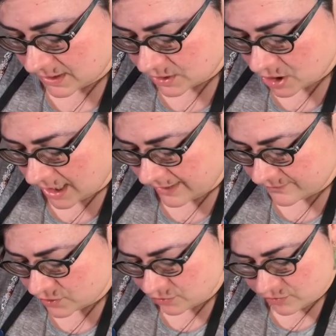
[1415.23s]

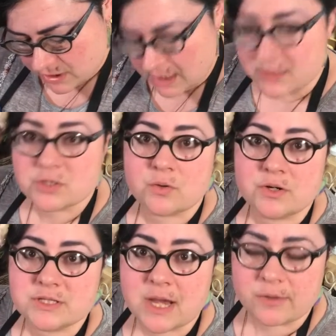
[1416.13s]
chives, croutons,
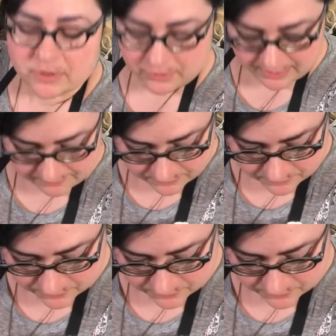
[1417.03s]
or sour cream.